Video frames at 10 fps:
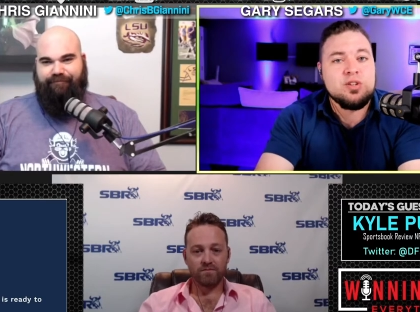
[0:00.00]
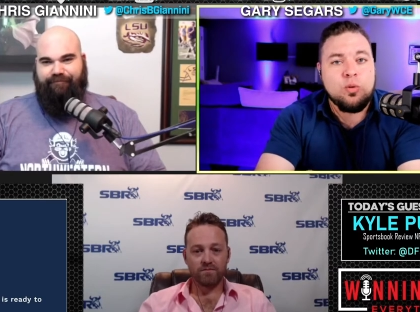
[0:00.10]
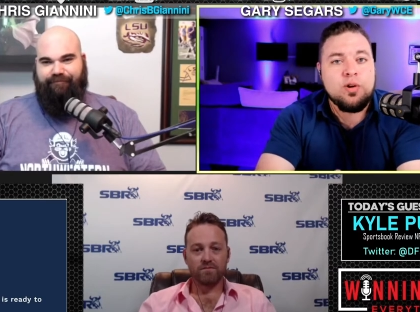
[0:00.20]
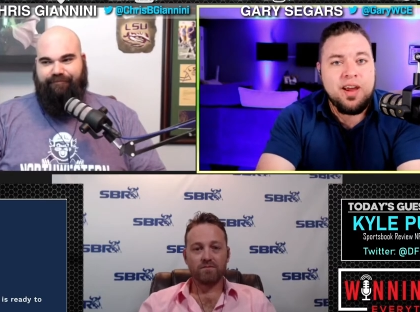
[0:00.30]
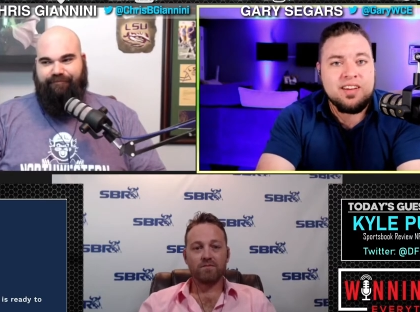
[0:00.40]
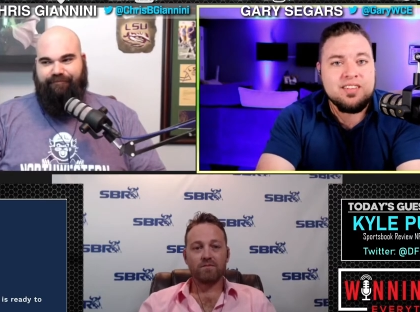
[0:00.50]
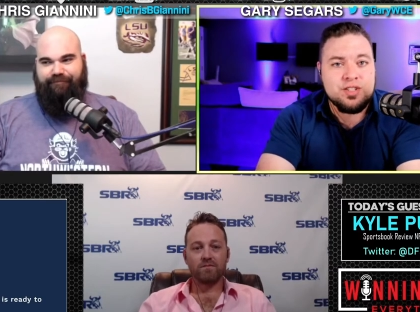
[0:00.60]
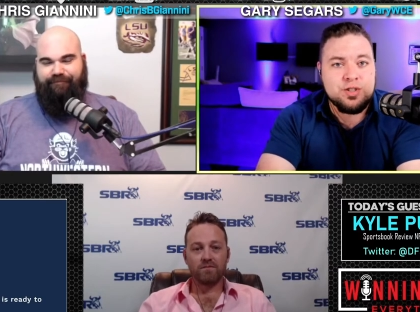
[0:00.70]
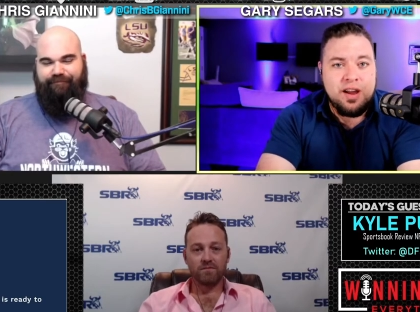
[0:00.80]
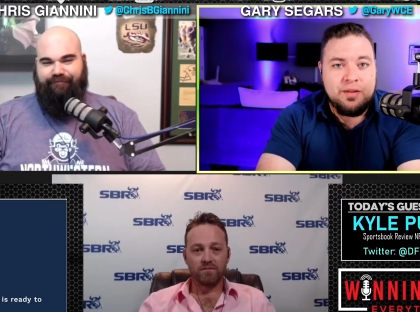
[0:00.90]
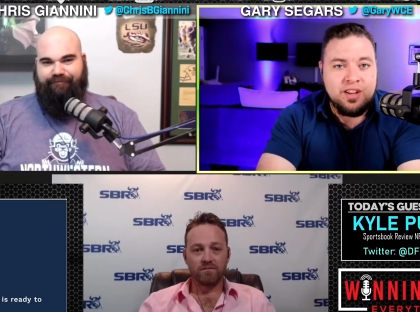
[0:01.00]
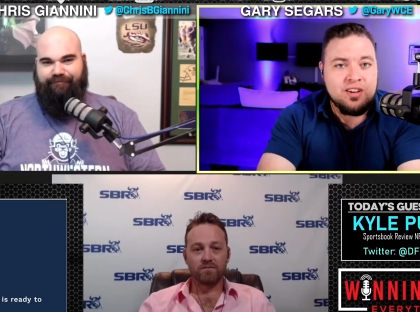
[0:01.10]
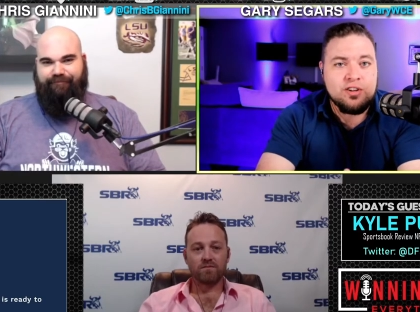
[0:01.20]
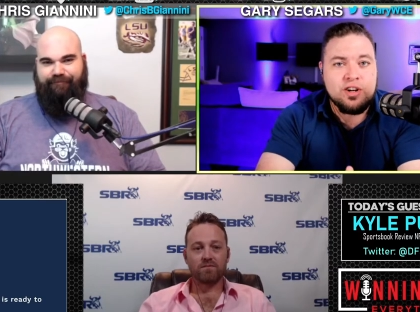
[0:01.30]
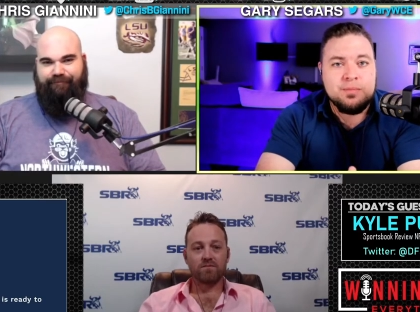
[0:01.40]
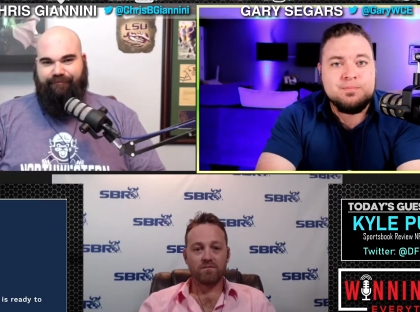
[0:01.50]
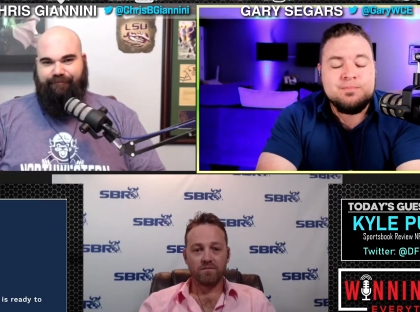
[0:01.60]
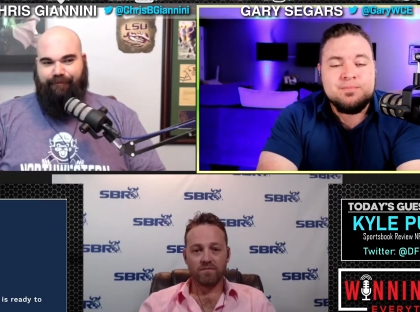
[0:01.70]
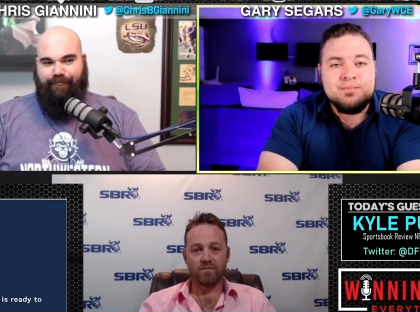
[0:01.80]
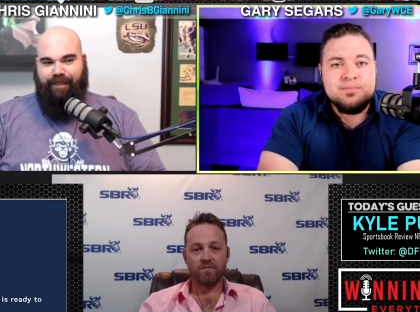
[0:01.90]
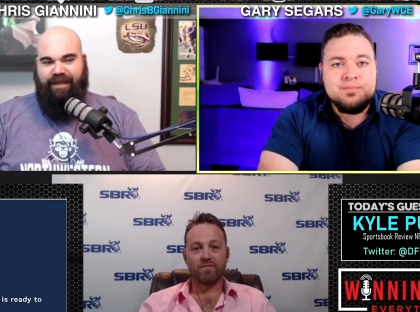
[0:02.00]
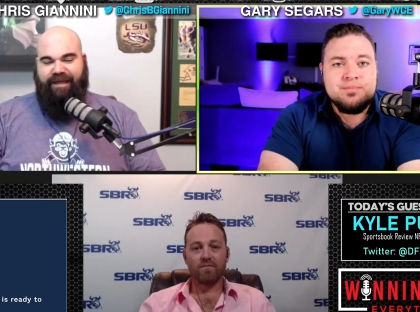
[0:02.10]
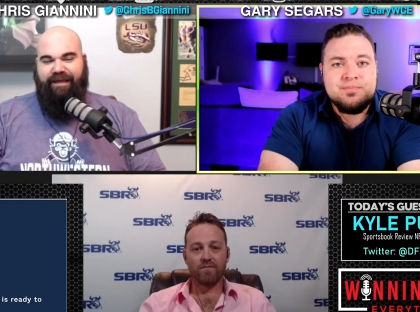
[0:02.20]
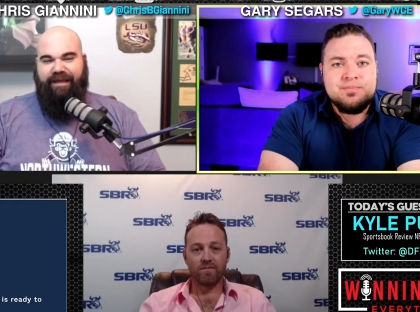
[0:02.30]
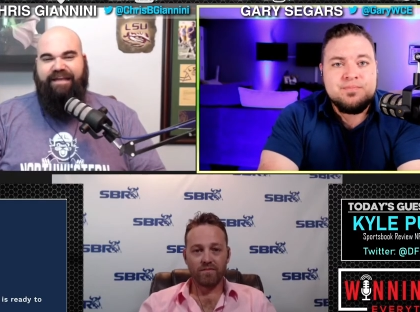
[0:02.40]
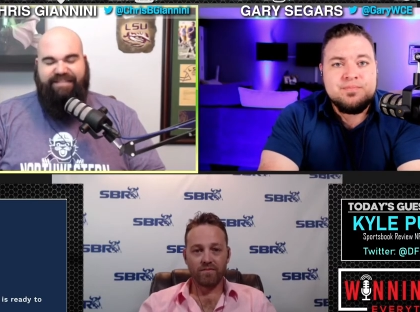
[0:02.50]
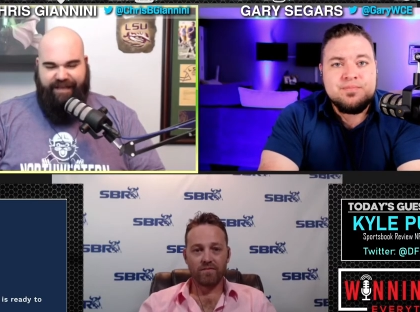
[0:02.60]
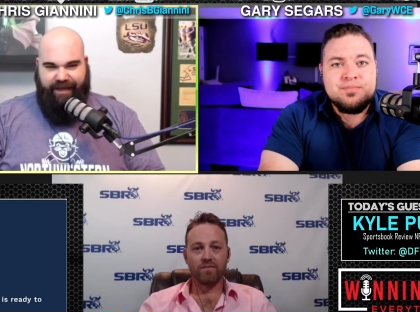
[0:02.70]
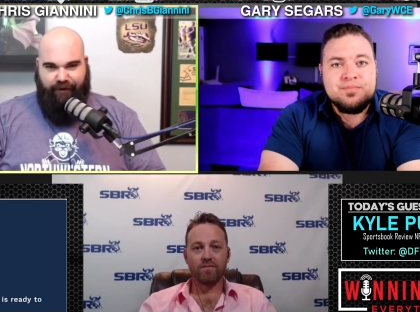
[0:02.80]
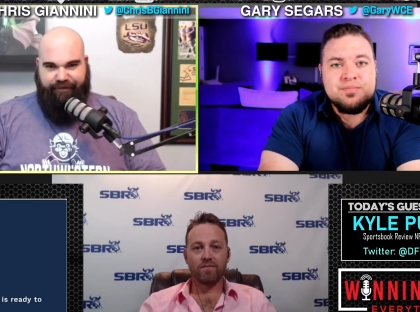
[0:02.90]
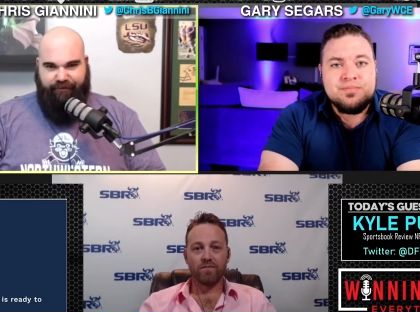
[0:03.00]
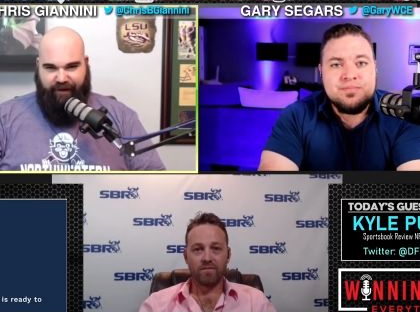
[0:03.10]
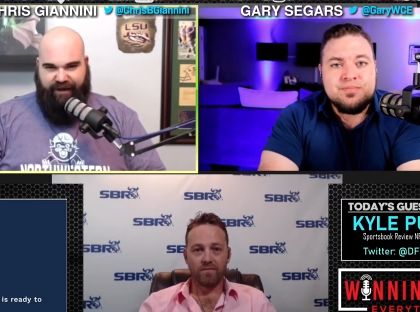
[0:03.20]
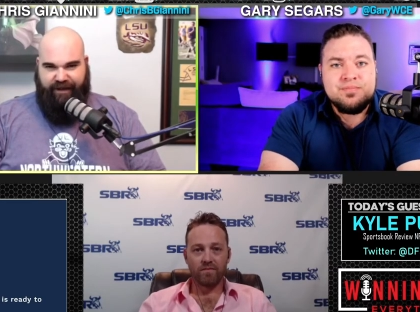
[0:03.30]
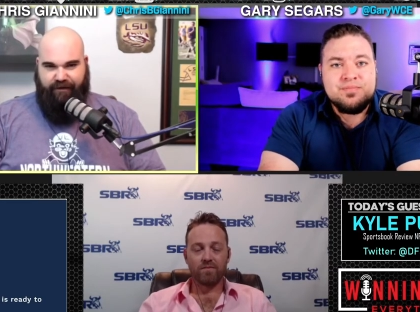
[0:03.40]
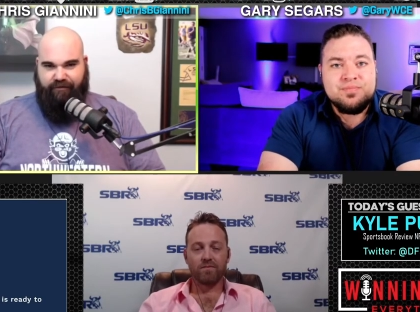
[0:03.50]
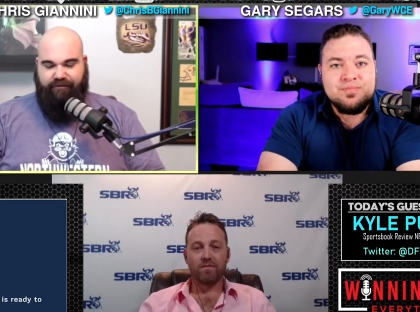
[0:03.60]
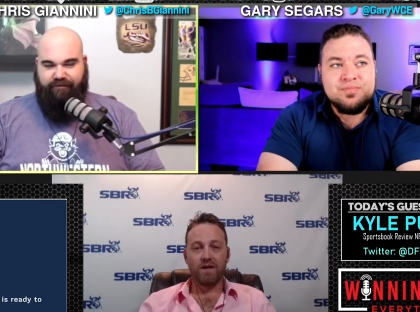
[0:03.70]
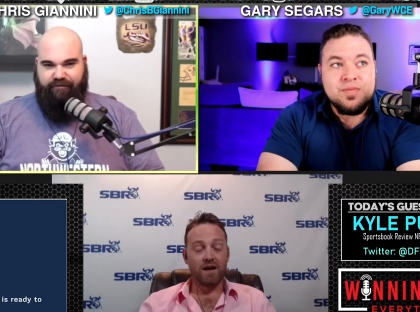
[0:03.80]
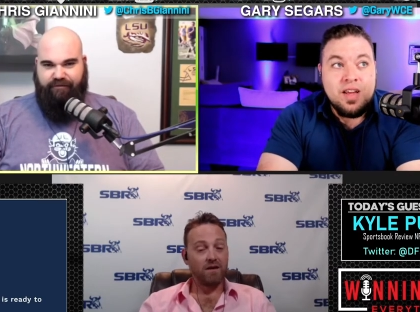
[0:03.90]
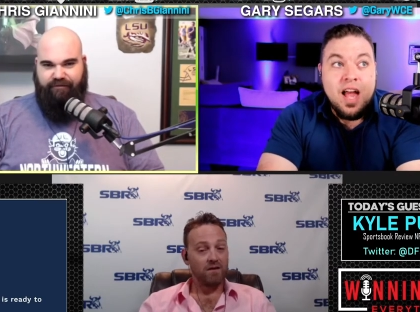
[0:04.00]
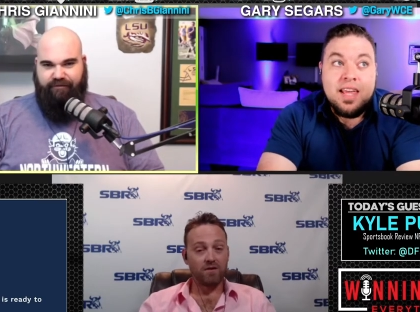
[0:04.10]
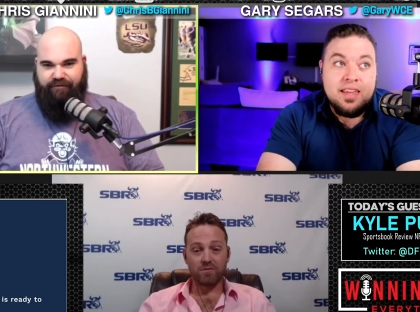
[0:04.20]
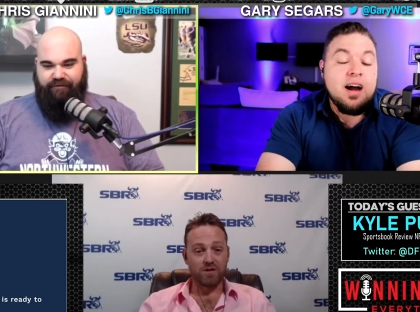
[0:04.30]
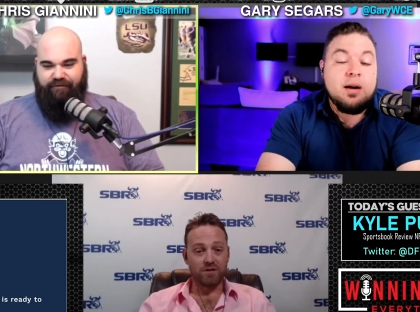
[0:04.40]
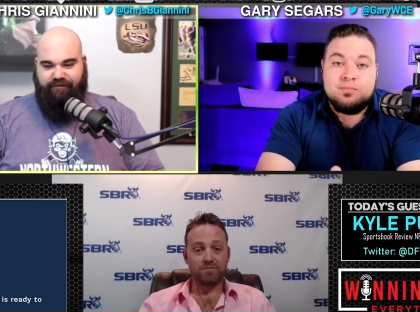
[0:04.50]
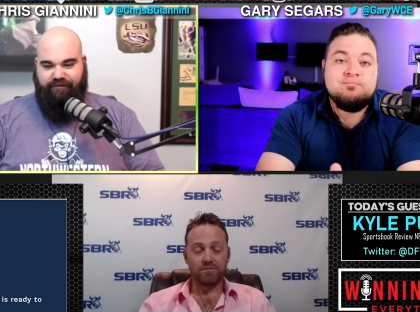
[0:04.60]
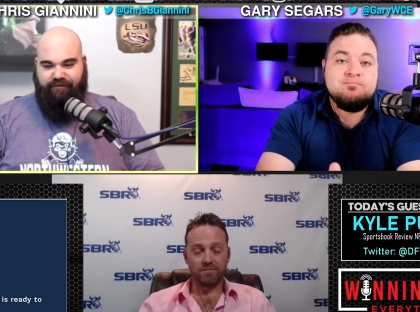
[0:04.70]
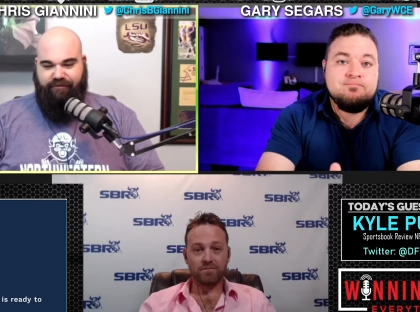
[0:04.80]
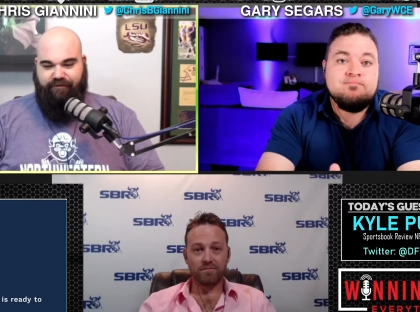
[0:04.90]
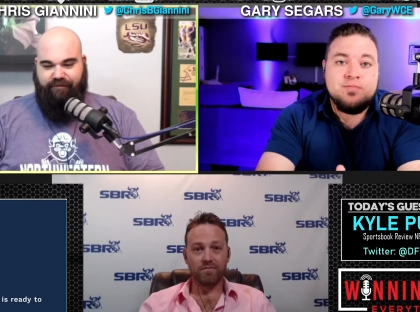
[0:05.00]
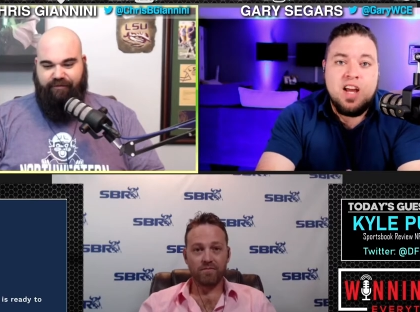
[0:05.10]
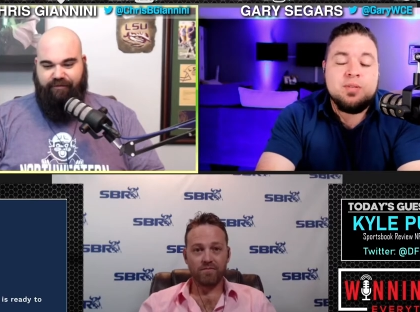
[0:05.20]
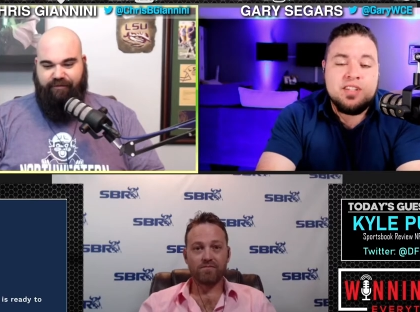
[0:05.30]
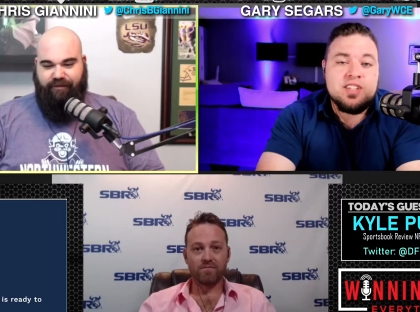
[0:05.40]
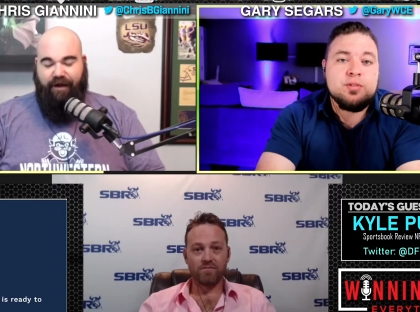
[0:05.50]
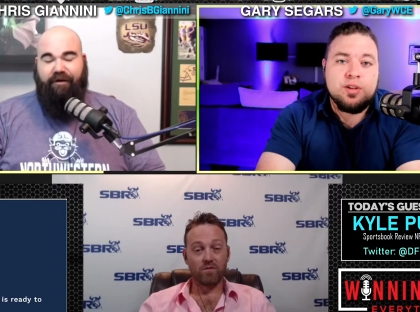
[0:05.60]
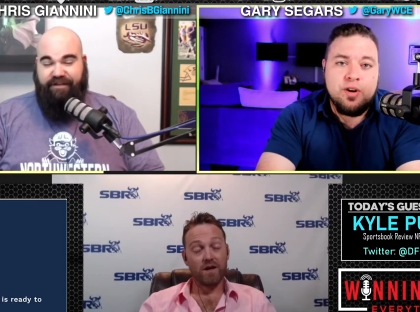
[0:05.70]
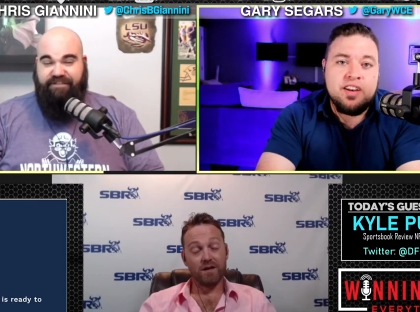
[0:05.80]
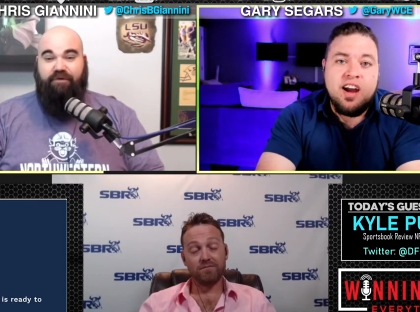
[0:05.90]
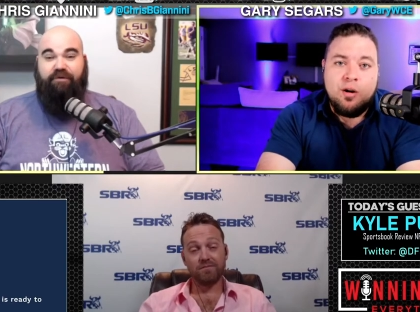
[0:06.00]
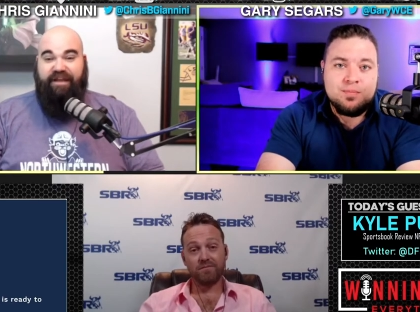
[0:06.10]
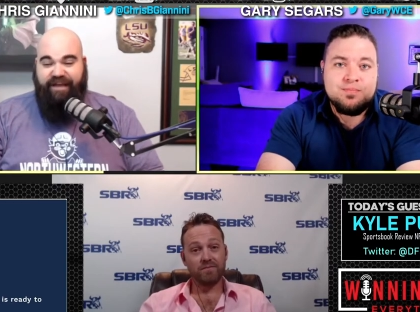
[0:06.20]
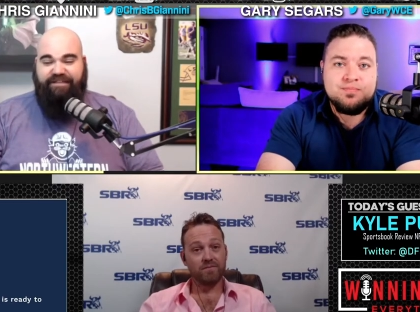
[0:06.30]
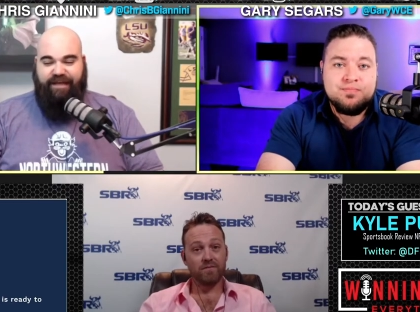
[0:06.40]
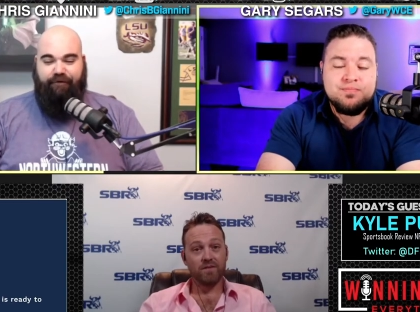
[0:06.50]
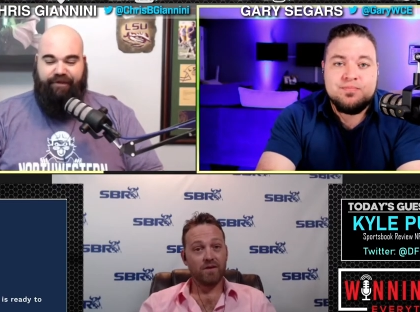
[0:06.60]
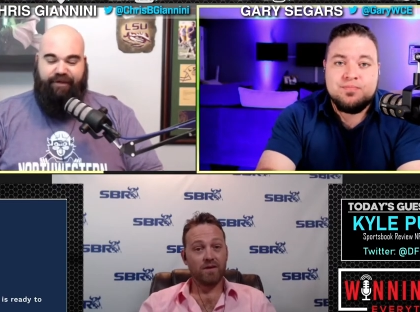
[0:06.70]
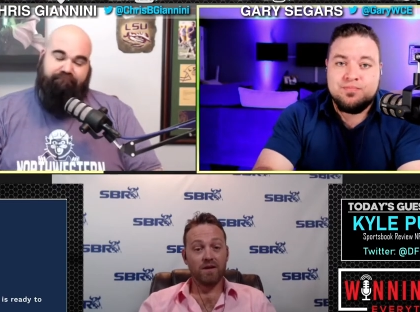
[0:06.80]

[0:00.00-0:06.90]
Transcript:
Speaker 1: cornerback in this draft. Do y'all agree? Is he healthy right now?
Speaker 2: Yeah, 100%. Yeah,
Speaker 1: yeah he's healthy okay, right now. So he is
Speaker 2: healthy.